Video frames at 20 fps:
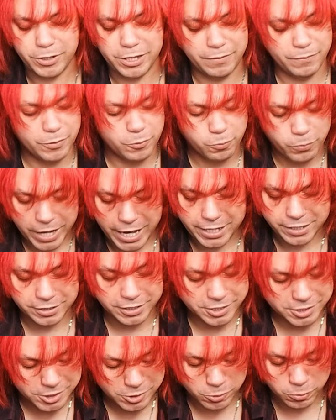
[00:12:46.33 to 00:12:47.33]
Even
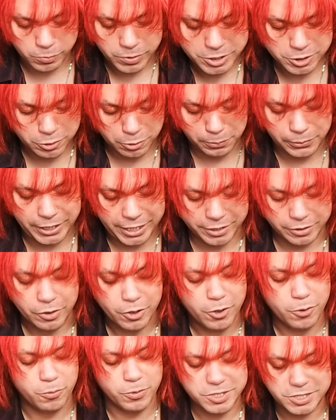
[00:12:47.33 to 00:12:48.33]
Rackulous' original plan
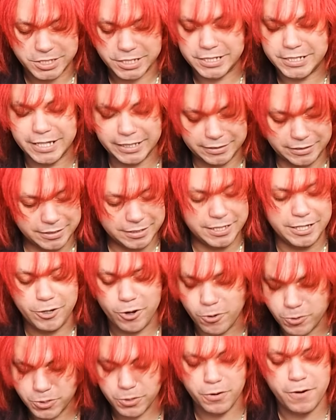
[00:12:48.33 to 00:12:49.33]
was to get the
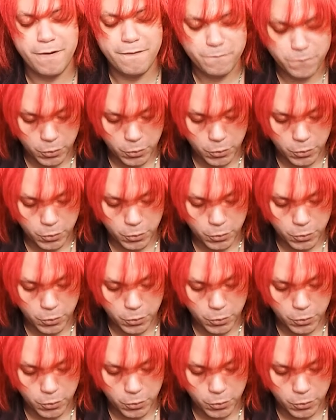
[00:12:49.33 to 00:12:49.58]
King-Ohger